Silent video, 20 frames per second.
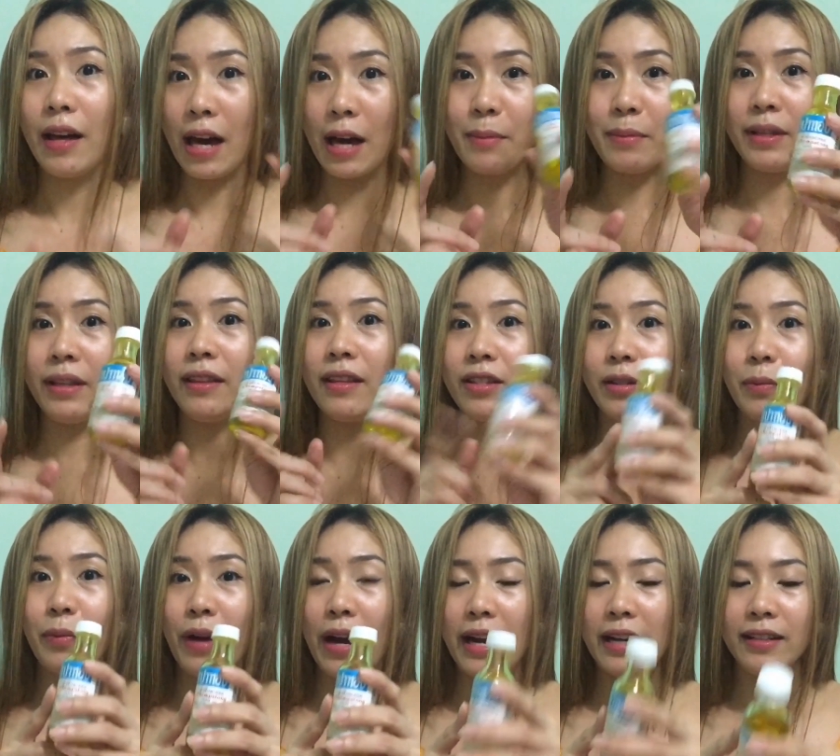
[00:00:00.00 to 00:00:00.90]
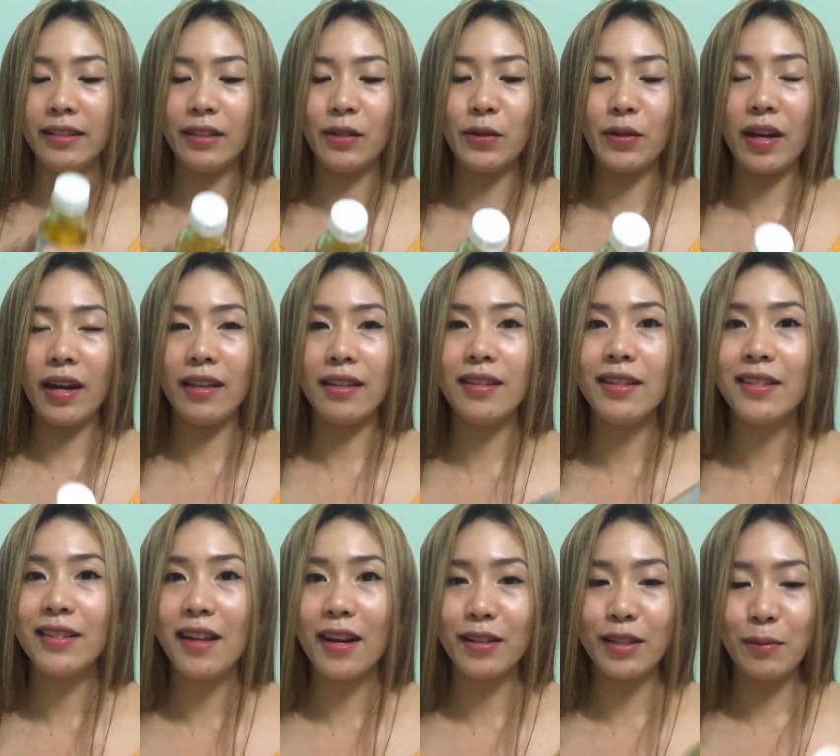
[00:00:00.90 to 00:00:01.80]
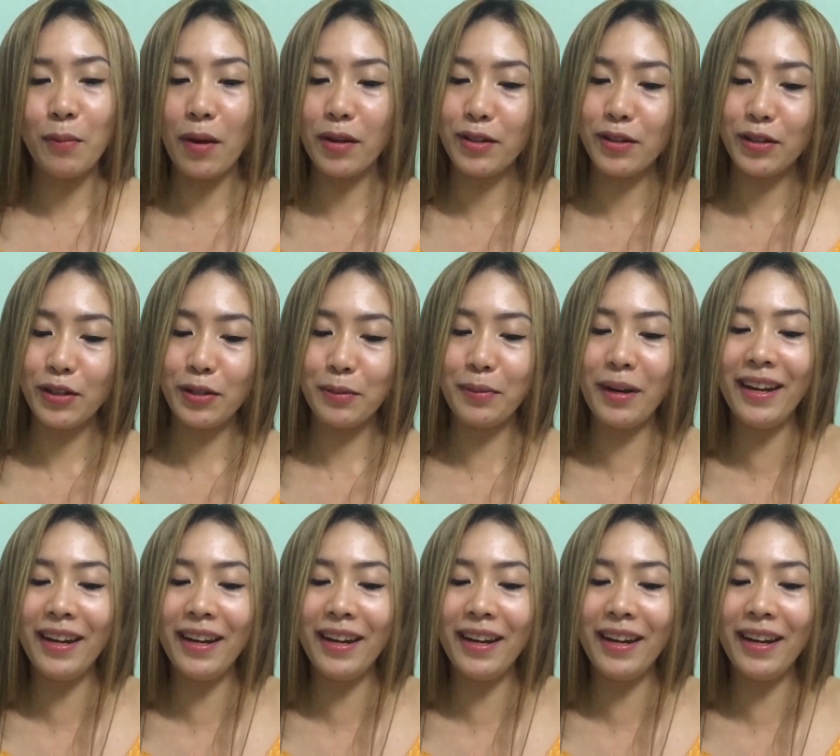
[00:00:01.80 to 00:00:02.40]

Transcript: I mean this brand, okay? This is not sponsored,